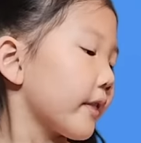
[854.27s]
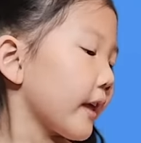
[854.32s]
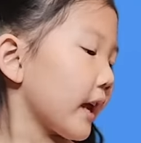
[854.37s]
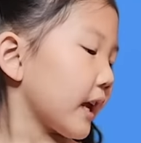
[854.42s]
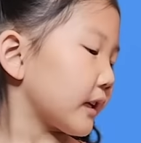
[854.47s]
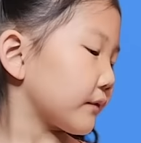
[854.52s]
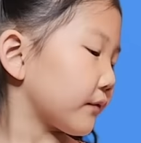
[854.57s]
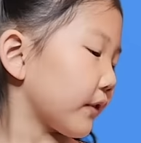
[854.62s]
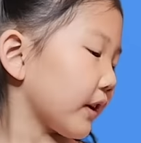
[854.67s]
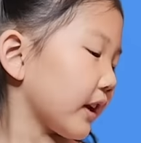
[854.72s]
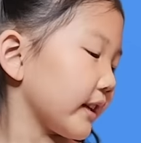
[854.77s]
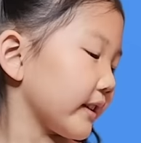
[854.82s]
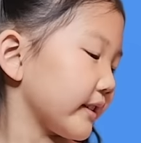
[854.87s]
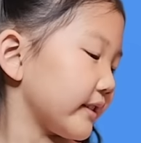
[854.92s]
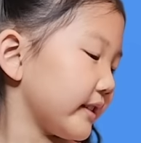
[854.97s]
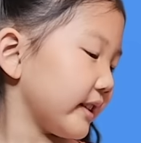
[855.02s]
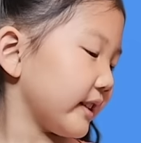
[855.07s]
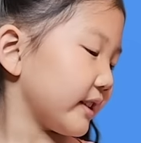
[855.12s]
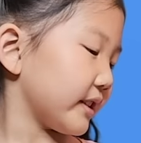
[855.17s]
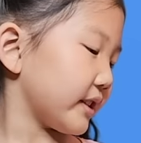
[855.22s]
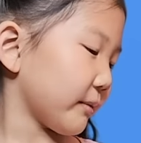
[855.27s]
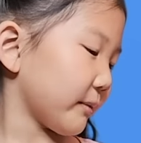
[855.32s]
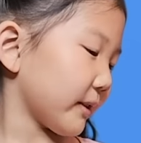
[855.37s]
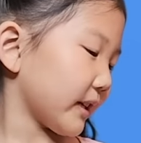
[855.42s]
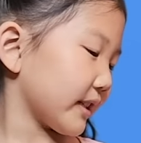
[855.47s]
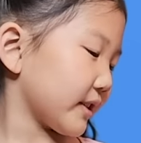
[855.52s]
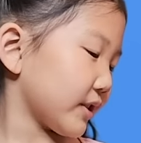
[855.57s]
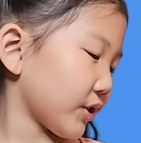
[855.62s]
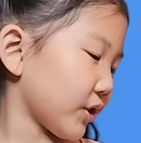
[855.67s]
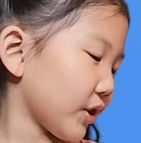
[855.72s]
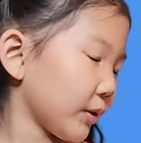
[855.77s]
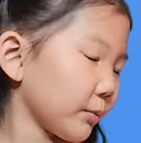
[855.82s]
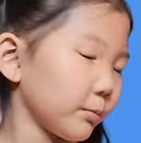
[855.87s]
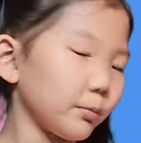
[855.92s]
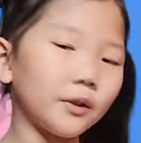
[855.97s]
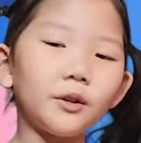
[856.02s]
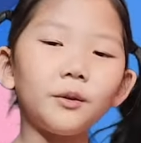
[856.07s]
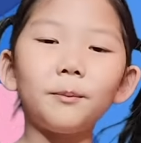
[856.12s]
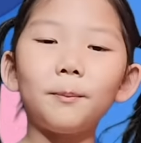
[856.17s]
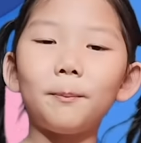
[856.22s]
Thanks for listening to my
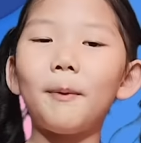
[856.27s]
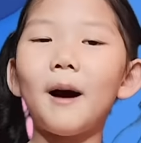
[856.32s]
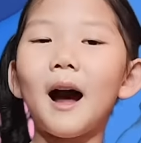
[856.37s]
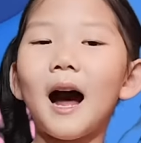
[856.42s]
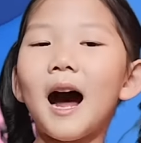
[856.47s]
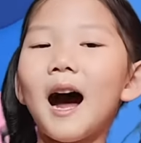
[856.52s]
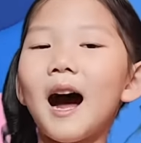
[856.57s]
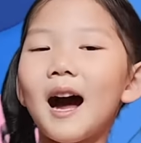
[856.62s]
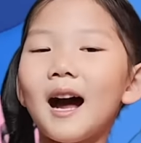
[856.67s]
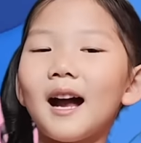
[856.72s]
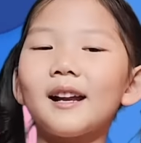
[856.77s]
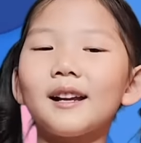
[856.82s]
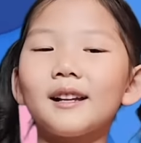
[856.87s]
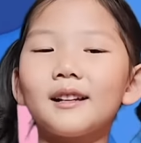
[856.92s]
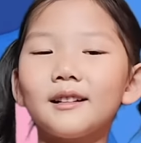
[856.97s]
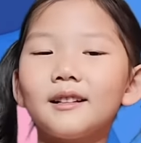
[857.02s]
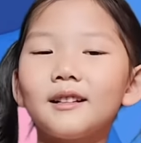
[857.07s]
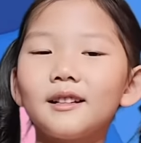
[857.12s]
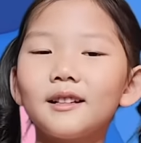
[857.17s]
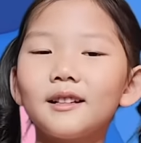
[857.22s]
story, Blue. Bye!